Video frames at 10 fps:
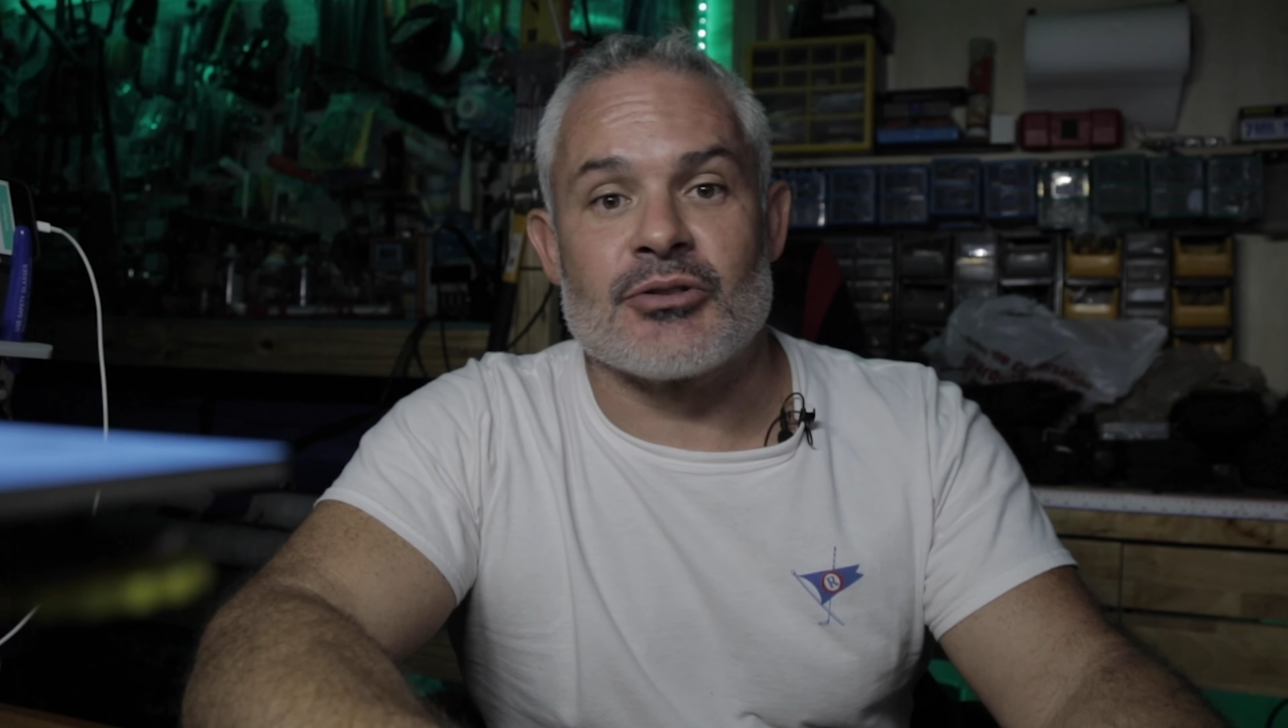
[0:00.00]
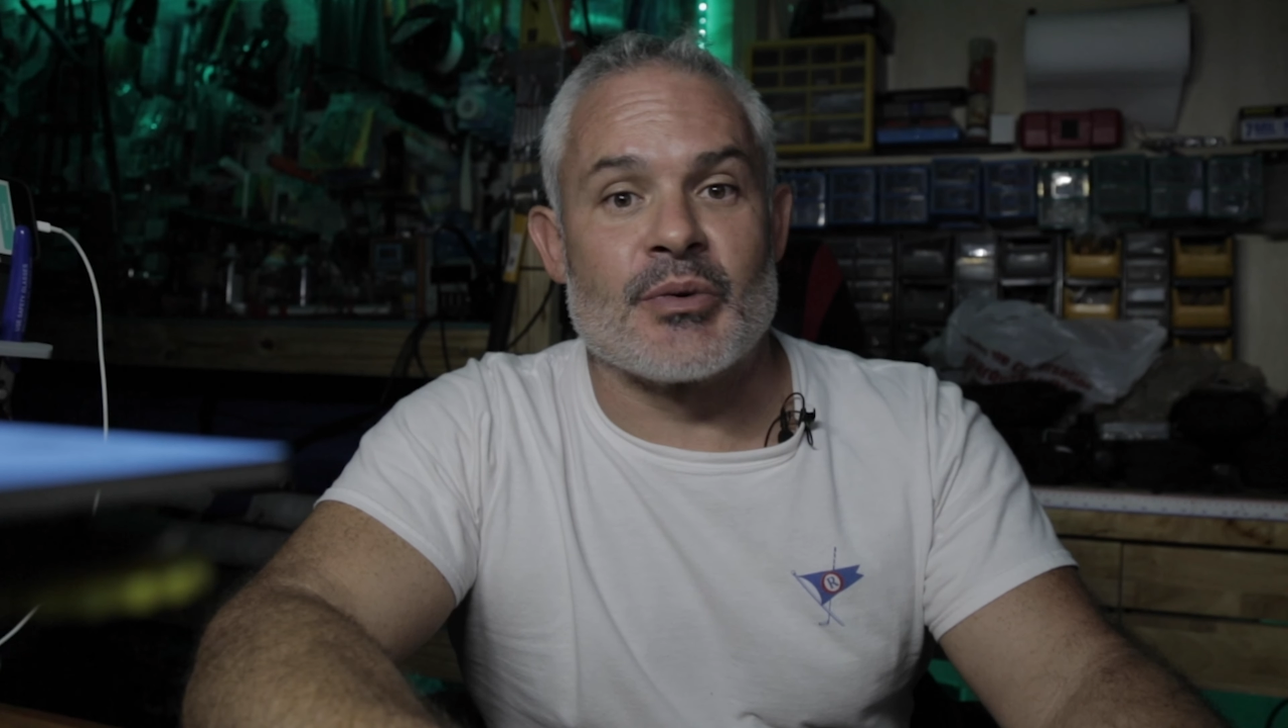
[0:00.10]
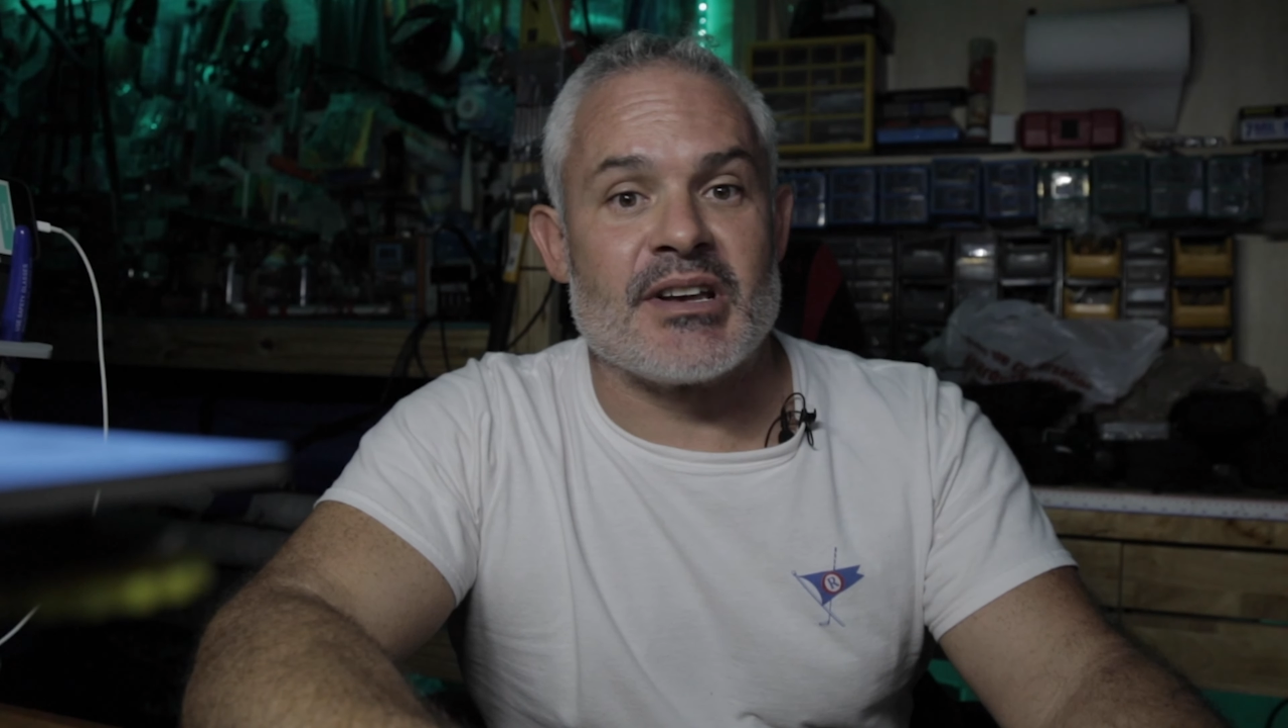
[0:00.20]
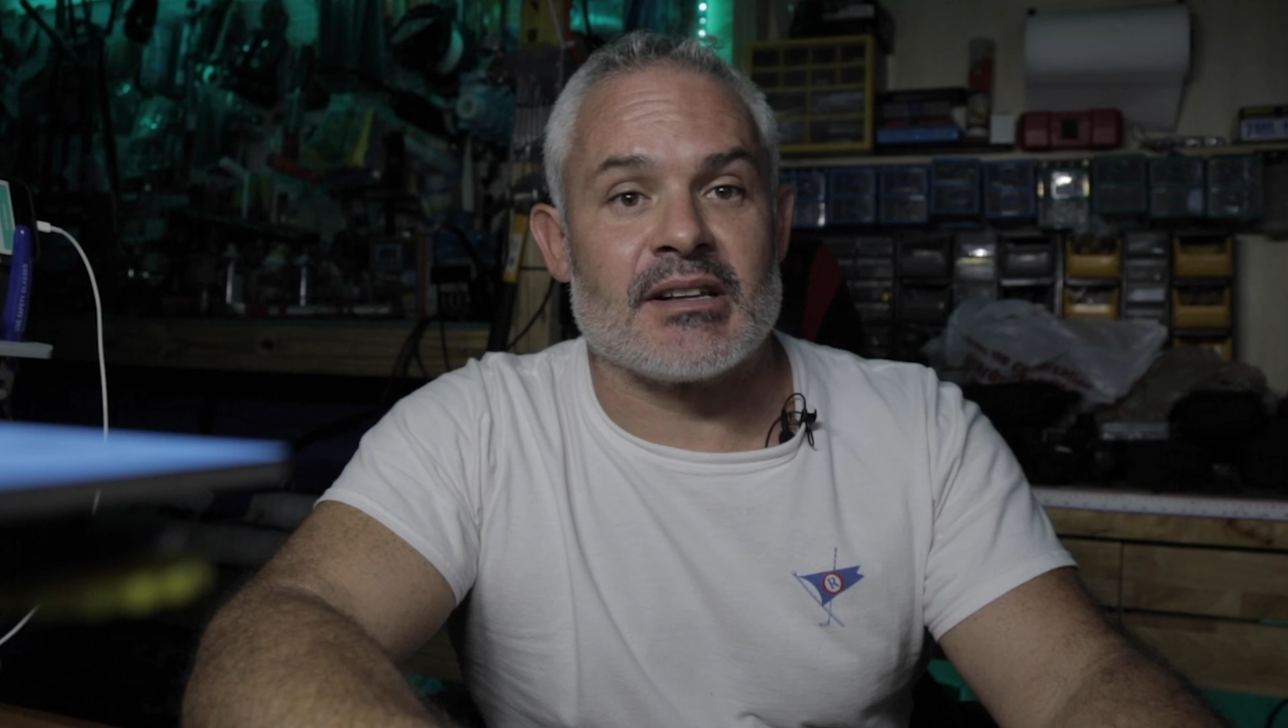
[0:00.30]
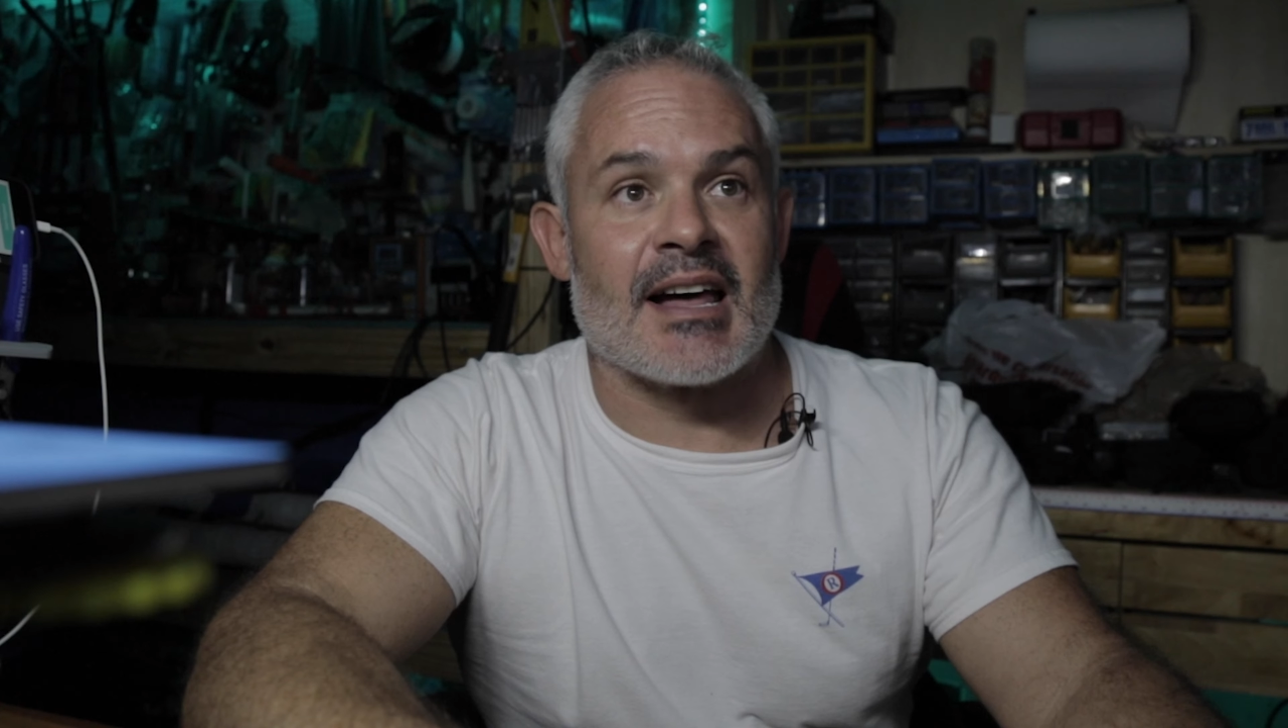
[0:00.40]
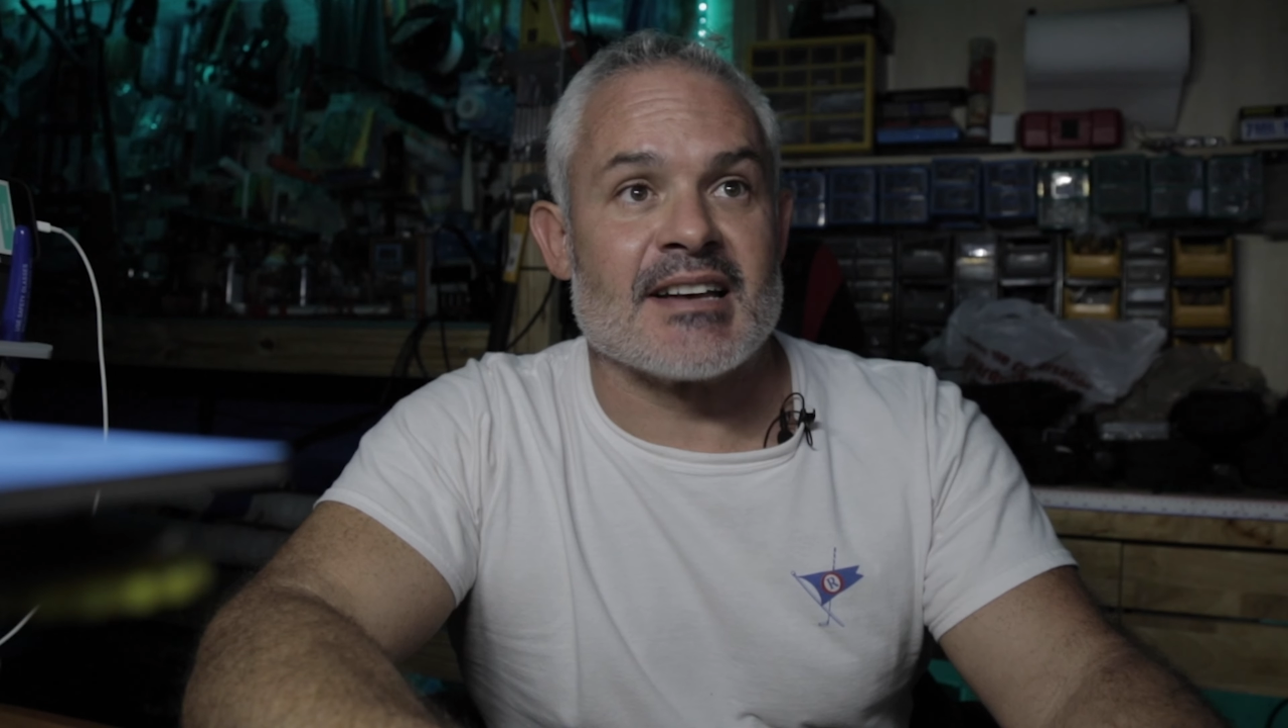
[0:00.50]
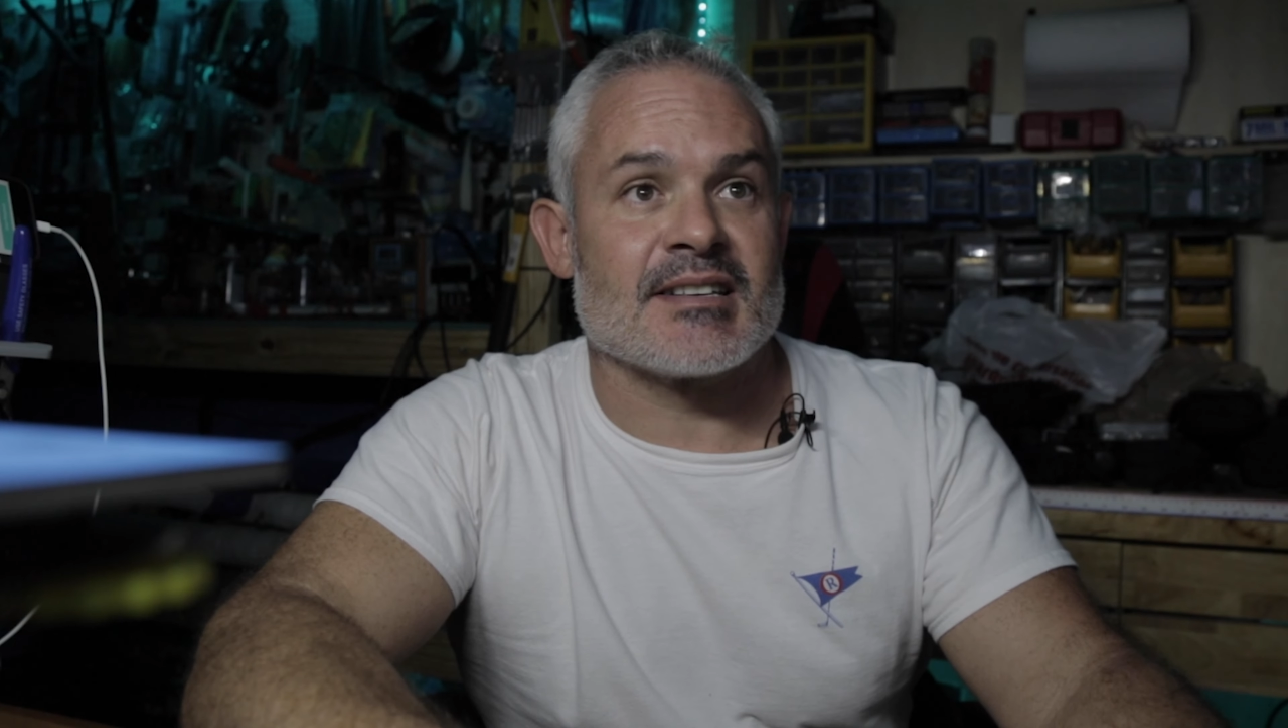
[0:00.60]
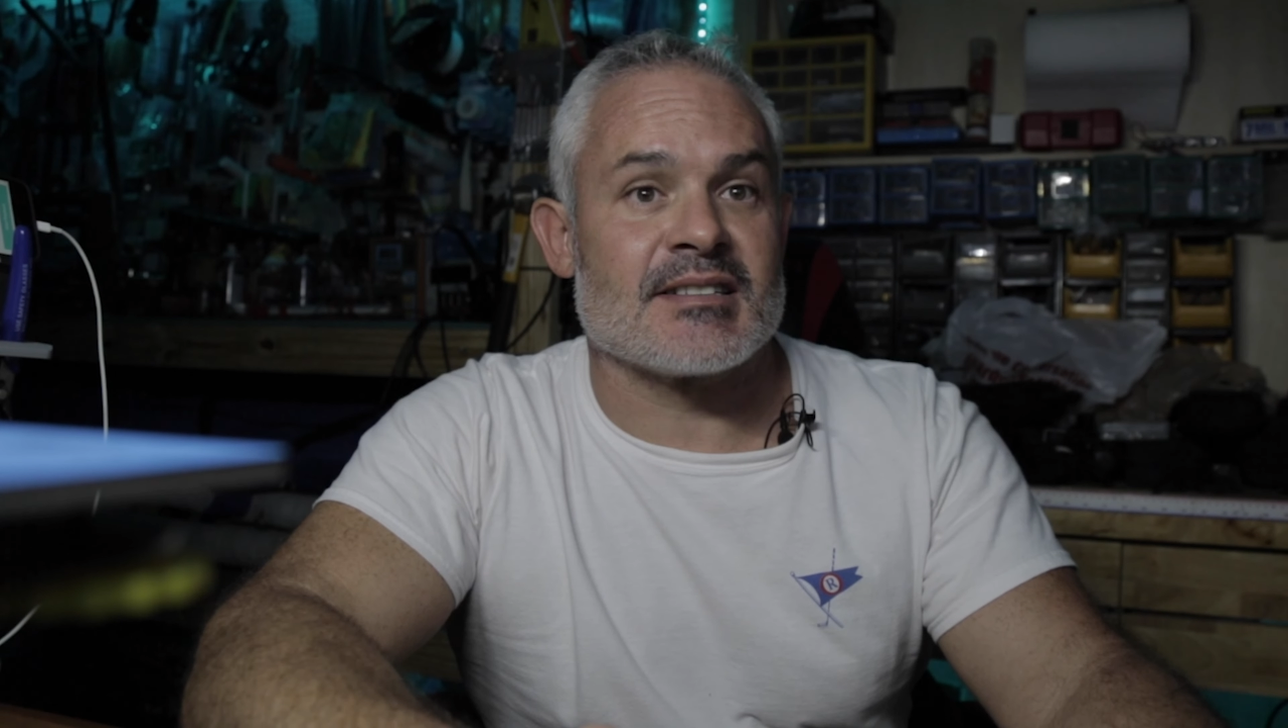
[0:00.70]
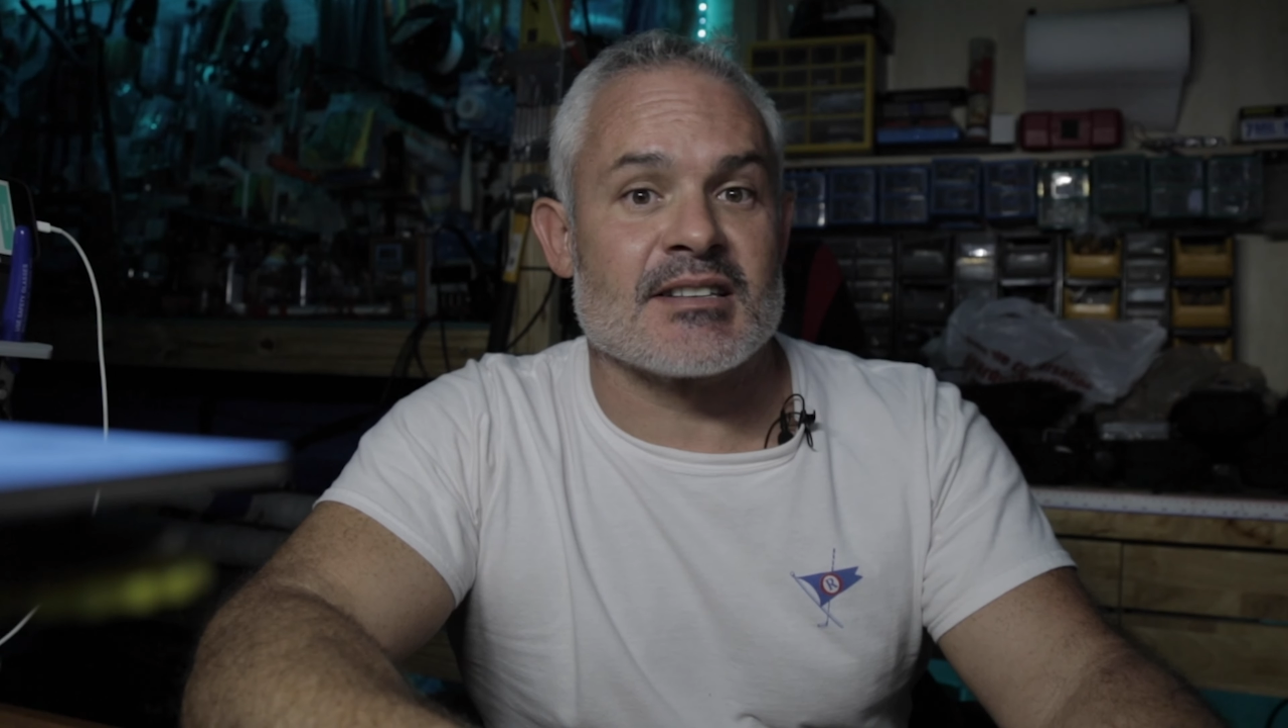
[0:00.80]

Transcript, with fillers: three classes